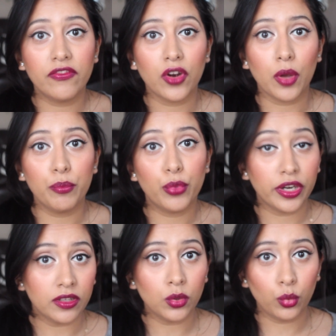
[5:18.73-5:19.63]
from
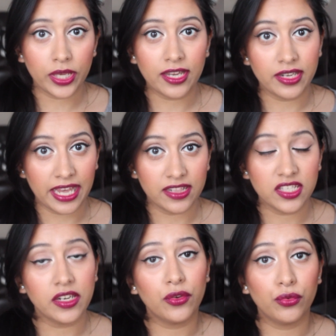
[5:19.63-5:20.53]
brittle, weak
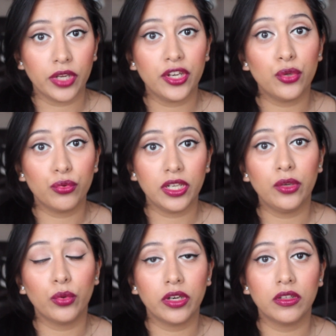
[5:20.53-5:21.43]
nails and you
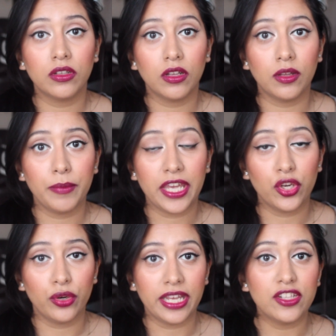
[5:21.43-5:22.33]
really wanna
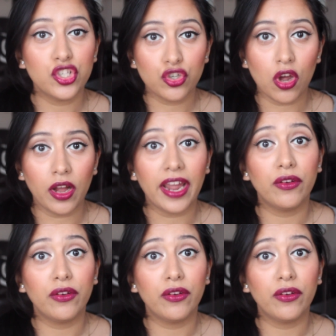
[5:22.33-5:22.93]
make your nails strong.